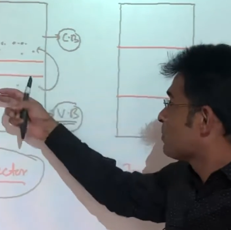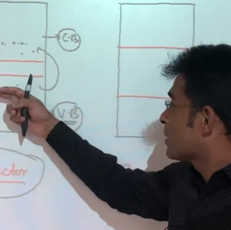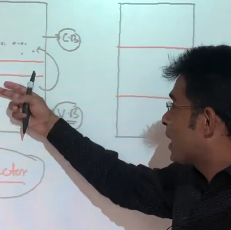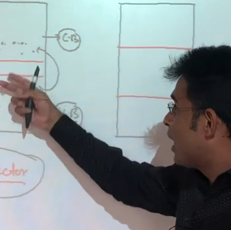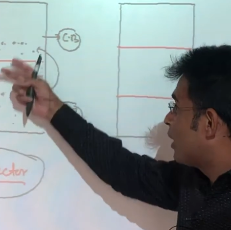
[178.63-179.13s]

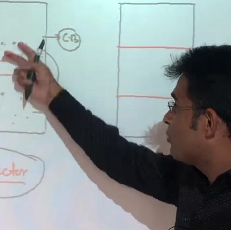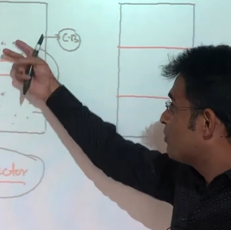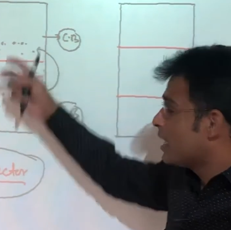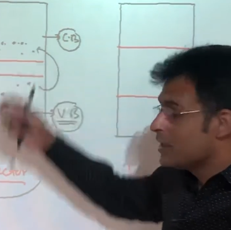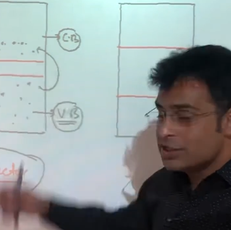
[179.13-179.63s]
and
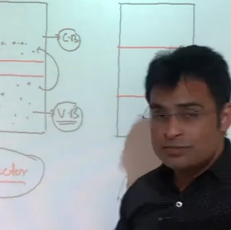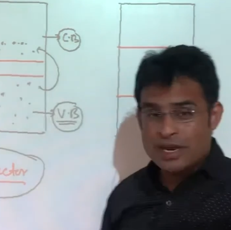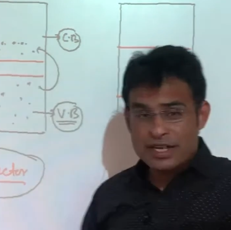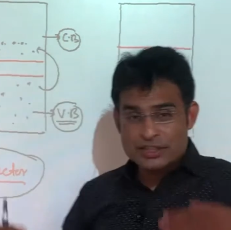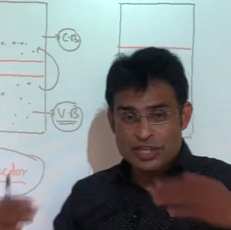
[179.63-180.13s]
valence
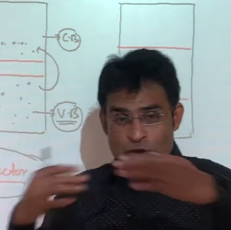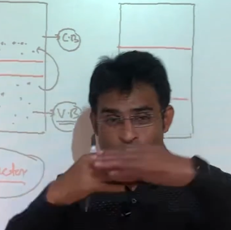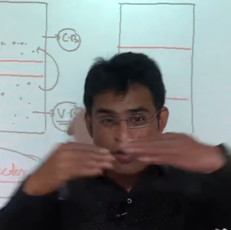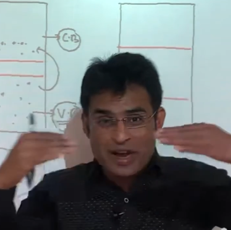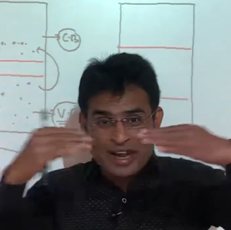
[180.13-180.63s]
band they
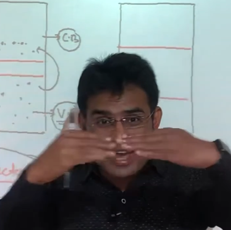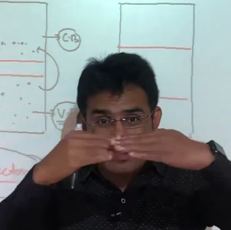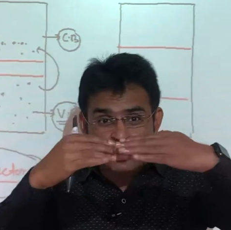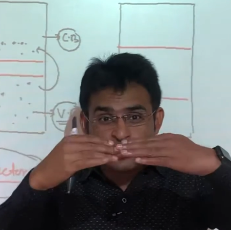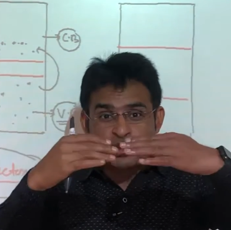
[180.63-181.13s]
overlap. So